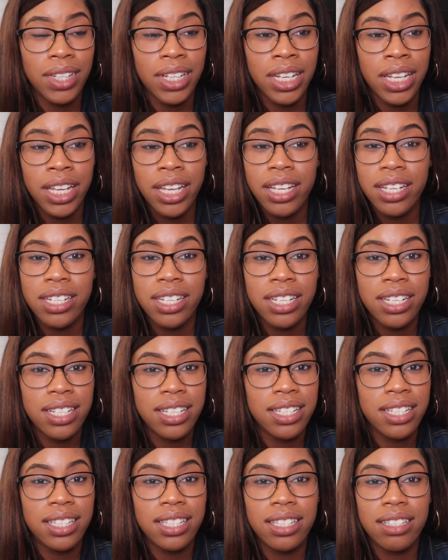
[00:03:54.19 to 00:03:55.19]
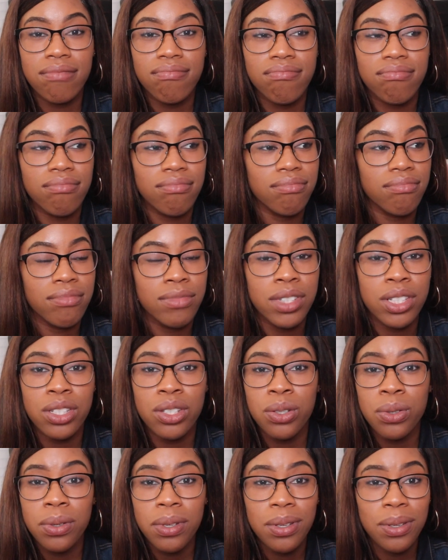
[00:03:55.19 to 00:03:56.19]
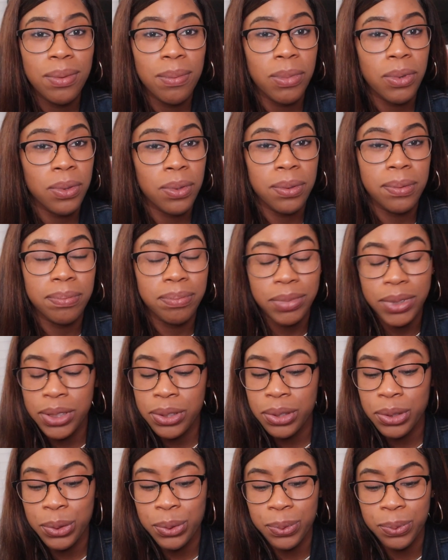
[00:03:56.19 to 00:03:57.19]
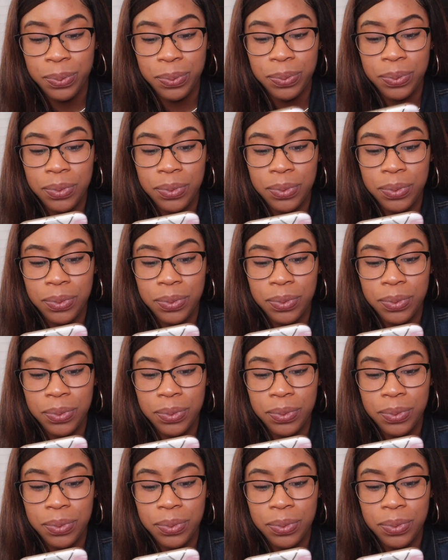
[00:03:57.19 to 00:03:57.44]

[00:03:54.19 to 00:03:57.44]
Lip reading: yeah, just do you, boo. Do you.